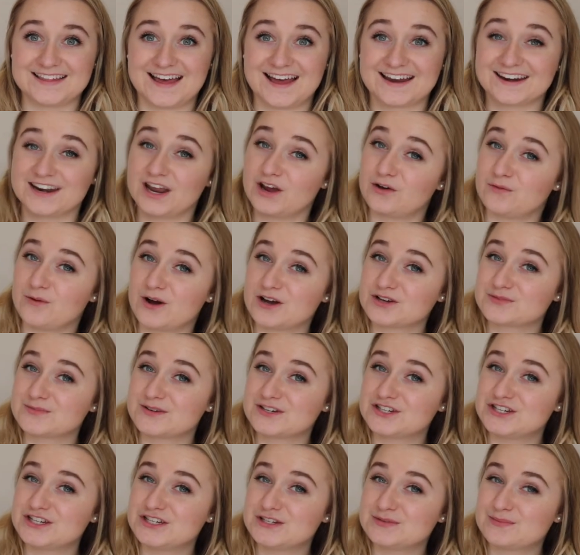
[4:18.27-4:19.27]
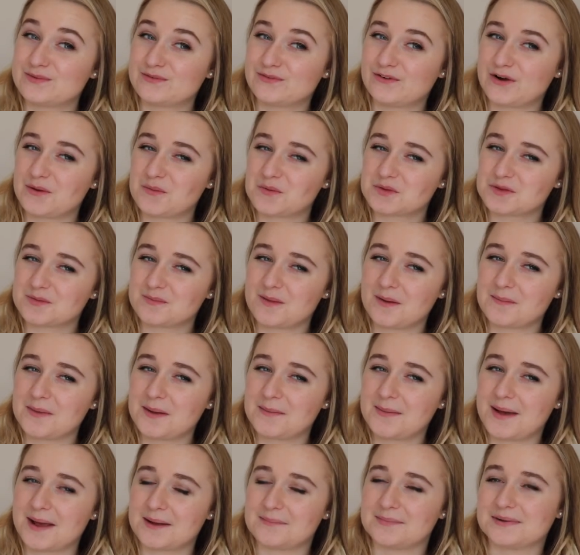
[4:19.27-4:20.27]
that and I wash my sheets before I put them on
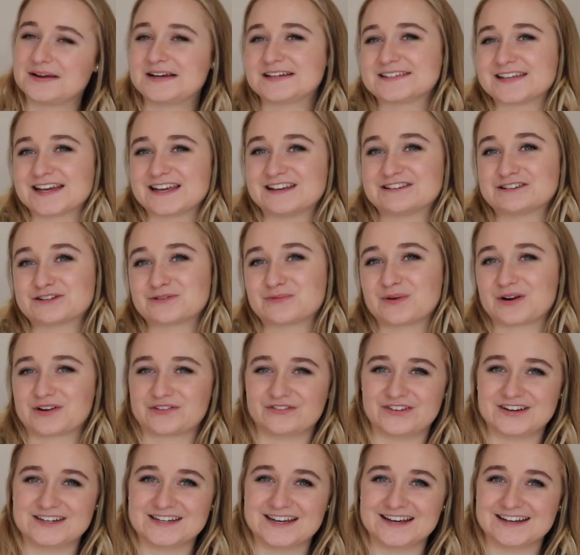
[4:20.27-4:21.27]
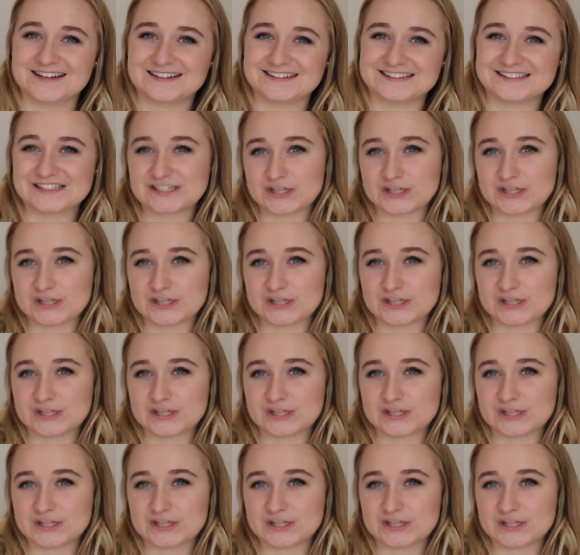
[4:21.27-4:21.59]
my bed because I used to work retail,